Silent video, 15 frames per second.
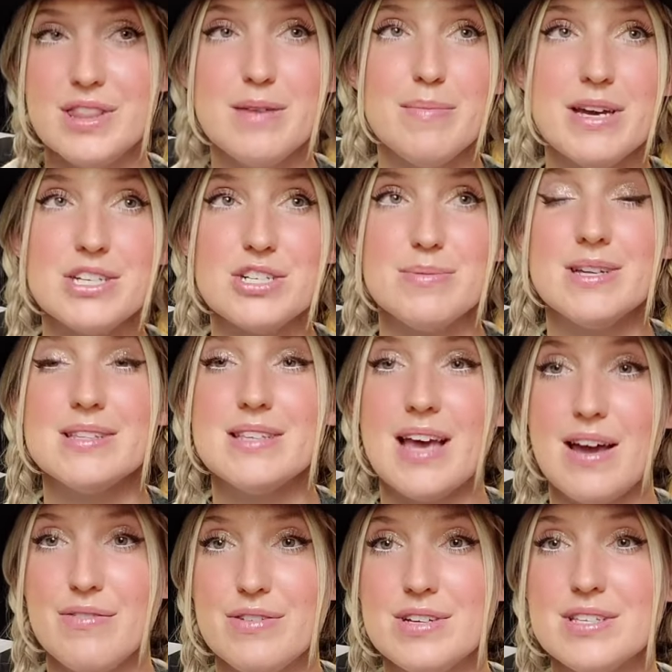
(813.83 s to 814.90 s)
the measurements
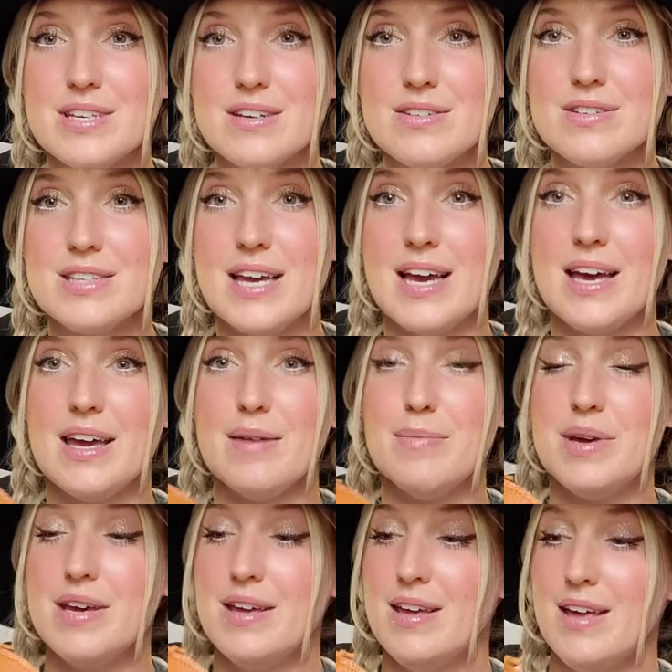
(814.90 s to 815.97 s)
every single
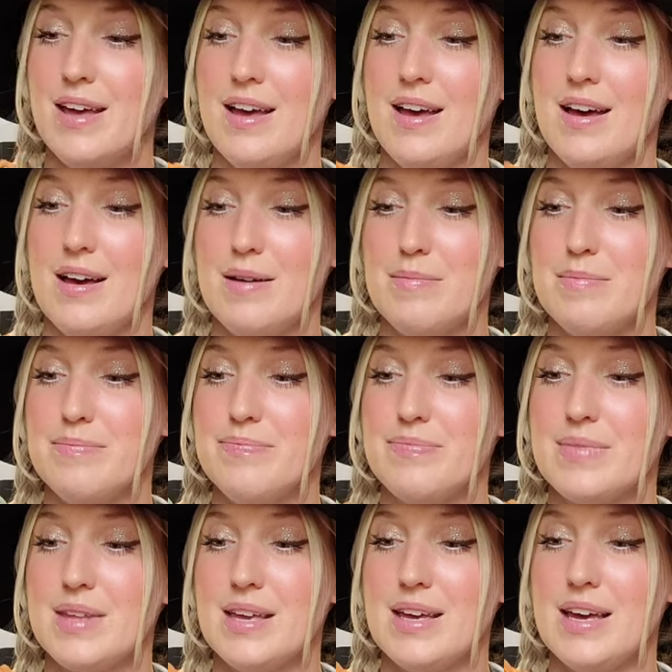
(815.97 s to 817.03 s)
time.
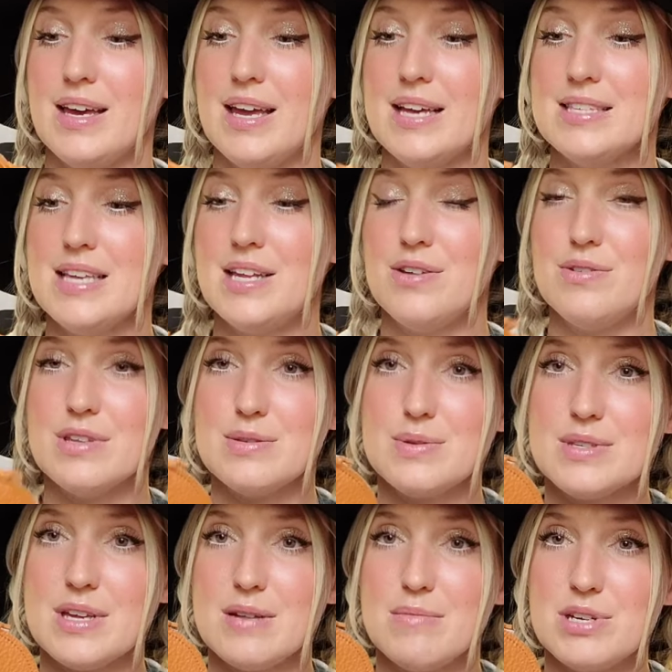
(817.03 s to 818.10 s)
I guess I knew this was
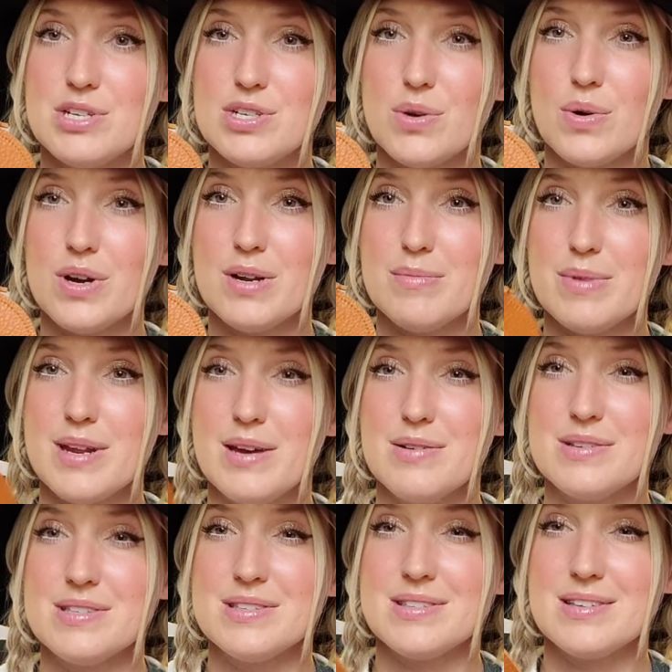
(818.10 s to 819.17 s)
going to be short, but I
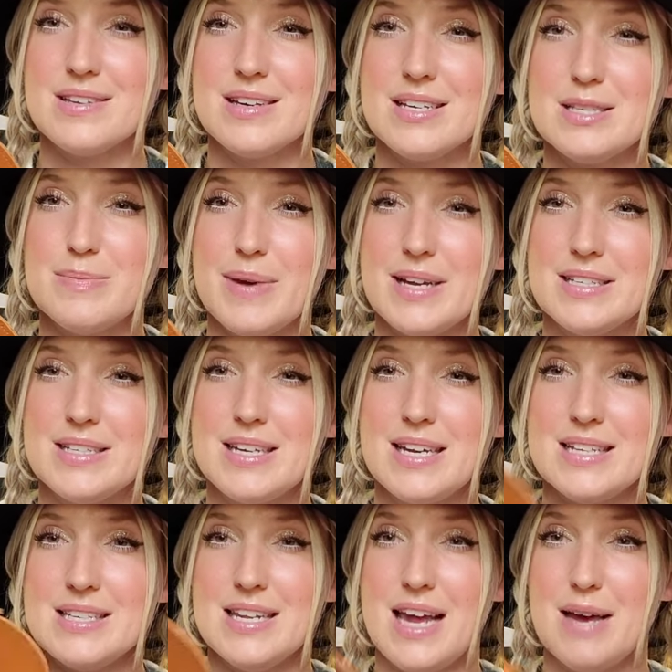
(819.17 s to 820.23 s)
was expecting
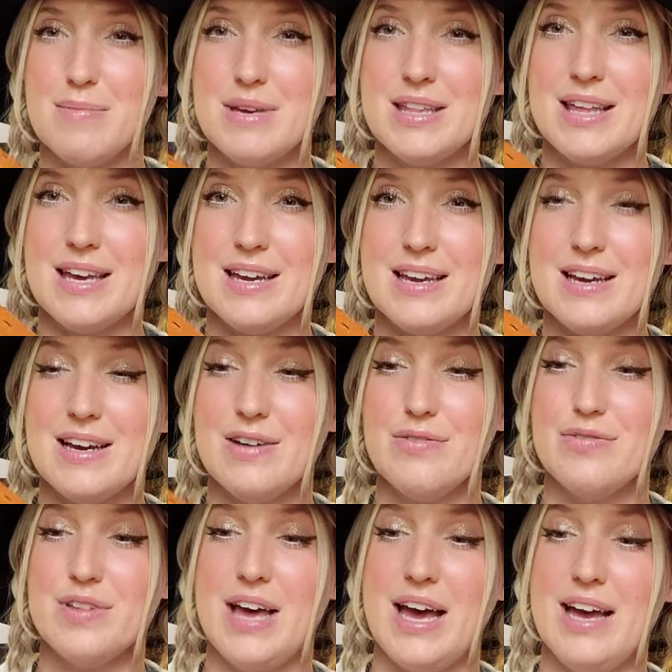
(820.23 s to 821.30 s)
it to not be like a
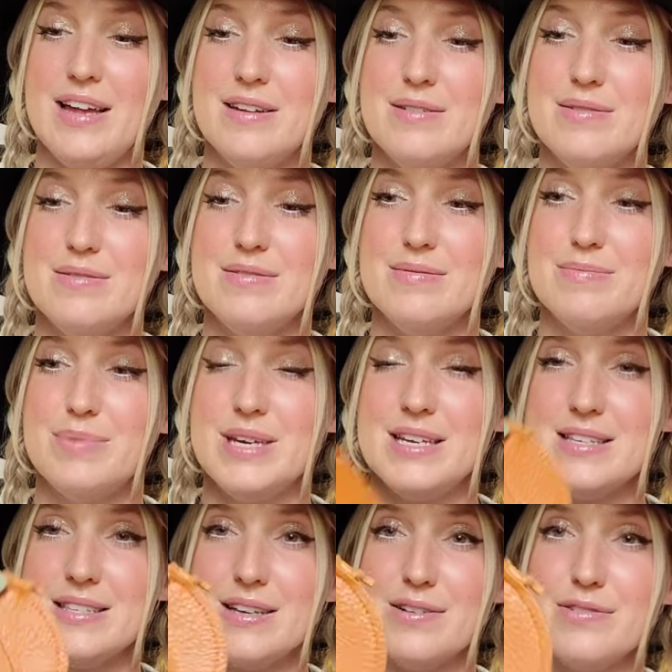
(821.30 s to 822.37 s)
flat
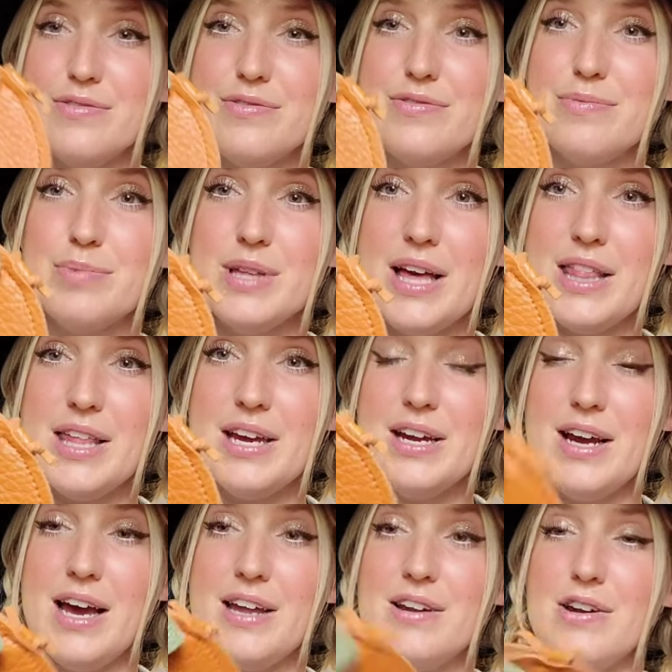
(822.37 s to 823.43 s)
piece of pleather. I